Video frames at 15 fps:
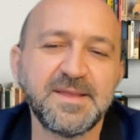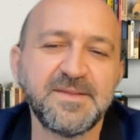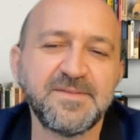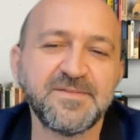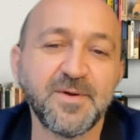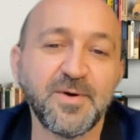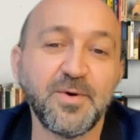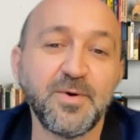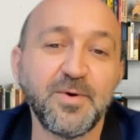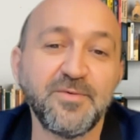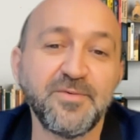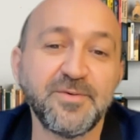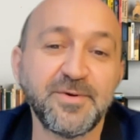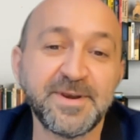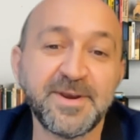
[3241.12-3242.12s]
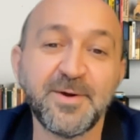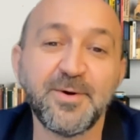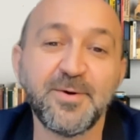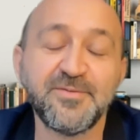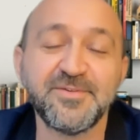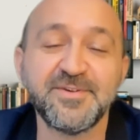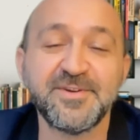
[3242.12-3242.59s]
it's over and
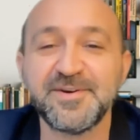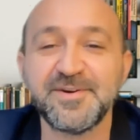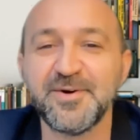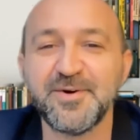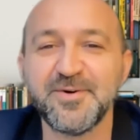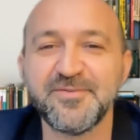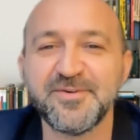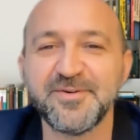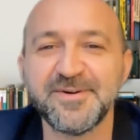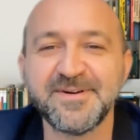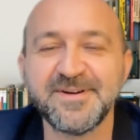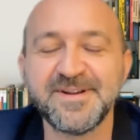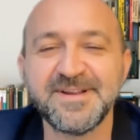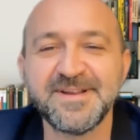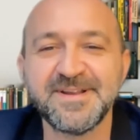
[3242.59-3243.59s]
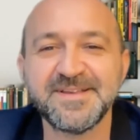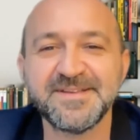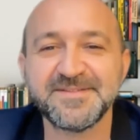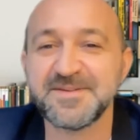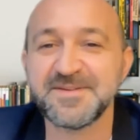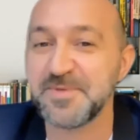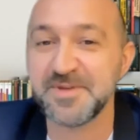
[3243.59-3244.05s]
over and over
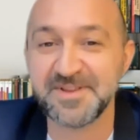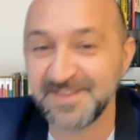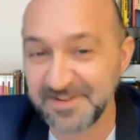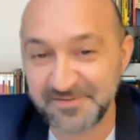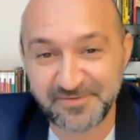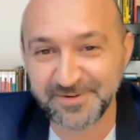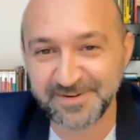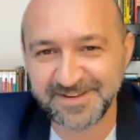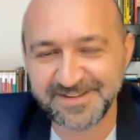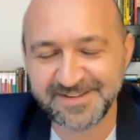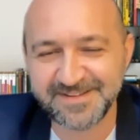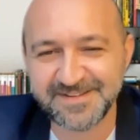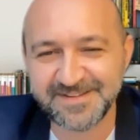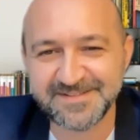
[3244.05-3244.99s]
something different.